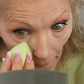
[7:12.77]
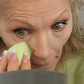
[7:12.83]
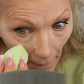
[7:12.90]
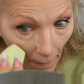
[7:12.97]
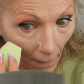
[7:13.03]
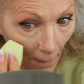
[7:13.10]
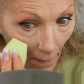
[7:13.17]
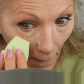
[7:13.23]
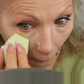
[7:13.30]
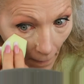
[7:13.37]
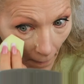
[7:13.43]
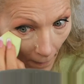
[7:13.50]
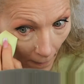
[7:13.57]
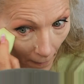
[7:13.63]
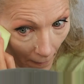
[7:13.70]

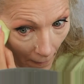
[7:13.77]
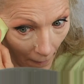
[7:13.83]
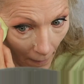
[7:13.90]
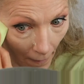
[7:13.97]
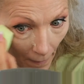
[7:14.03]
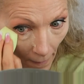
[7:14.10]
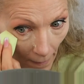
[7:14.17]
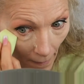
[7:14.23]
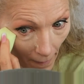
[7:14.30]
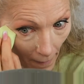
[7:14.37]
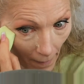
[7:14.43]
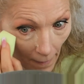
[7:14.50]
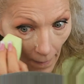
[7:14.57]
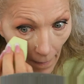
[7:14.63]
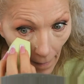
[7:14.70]

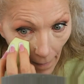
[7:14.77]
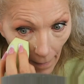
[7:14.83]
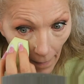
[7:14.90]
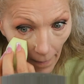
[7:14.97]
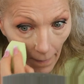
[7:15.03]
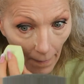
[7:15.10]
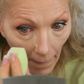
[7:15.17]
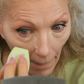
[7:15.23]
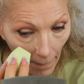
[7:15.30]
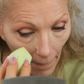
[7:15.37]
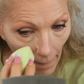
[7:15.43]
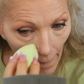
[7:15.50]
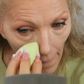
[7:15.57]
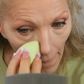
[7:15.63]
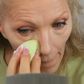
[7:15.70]

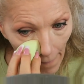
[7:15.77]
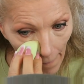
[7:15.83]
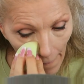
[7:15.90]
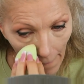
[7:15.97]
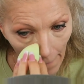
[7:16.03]
(silence)